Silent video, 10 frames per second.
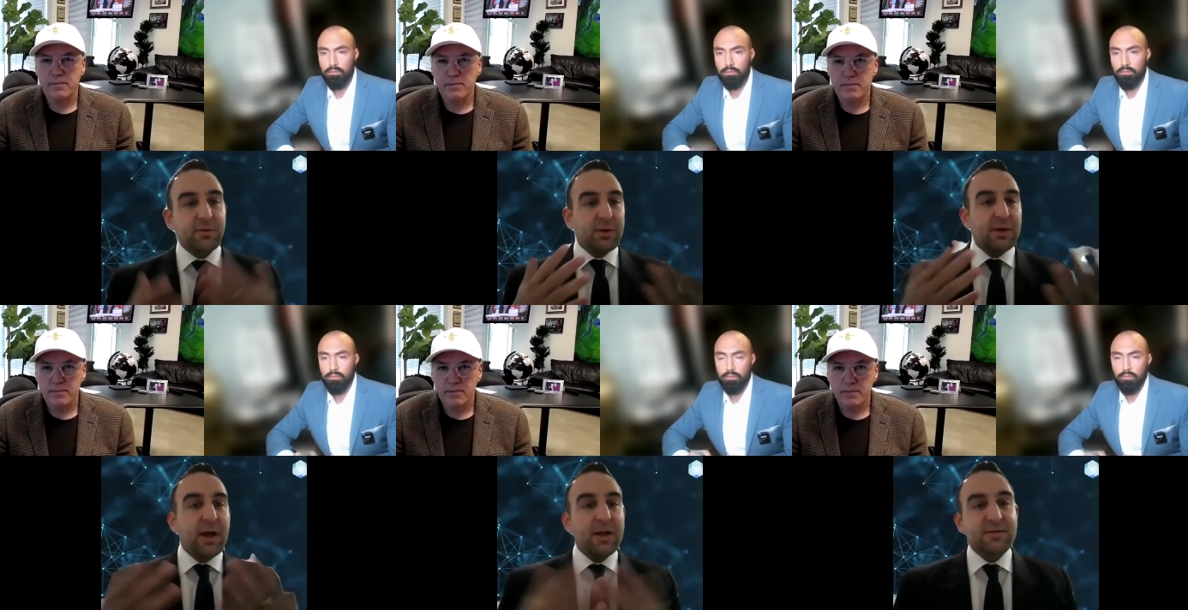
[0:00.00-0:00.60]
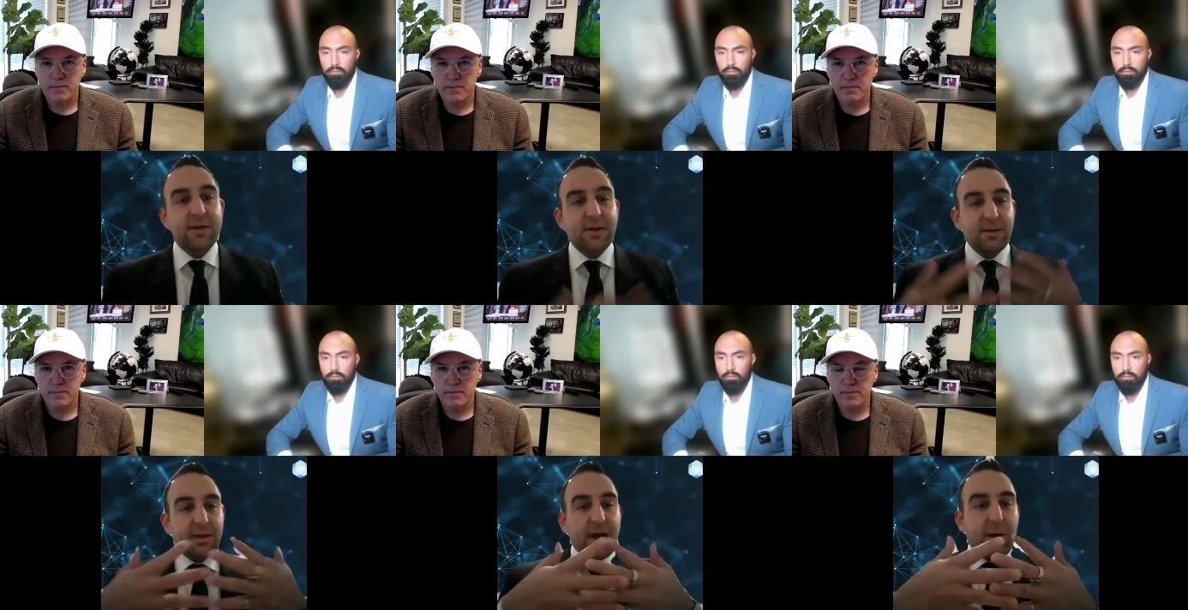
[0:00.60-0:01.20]
Speaker 1: to realize
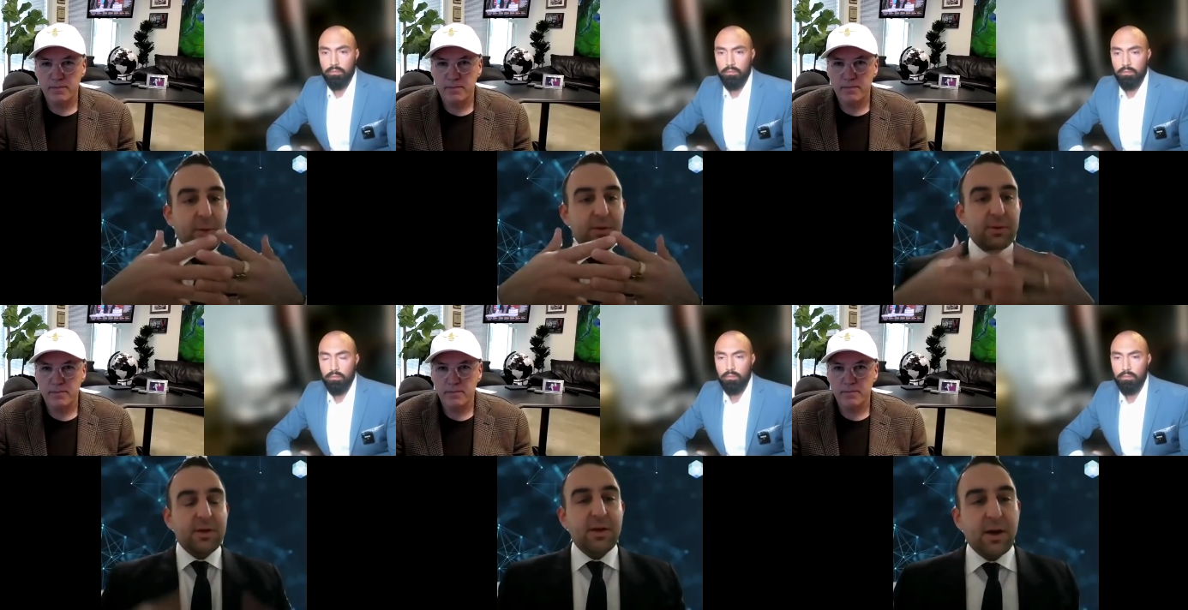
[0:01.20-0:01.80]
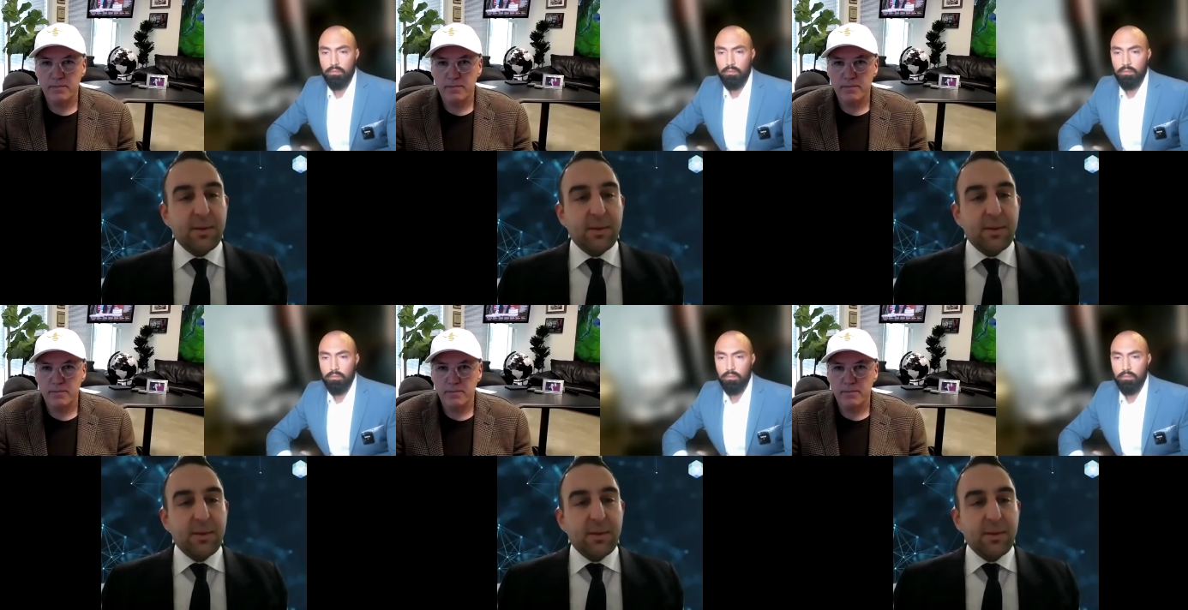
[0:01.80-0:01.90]
how you can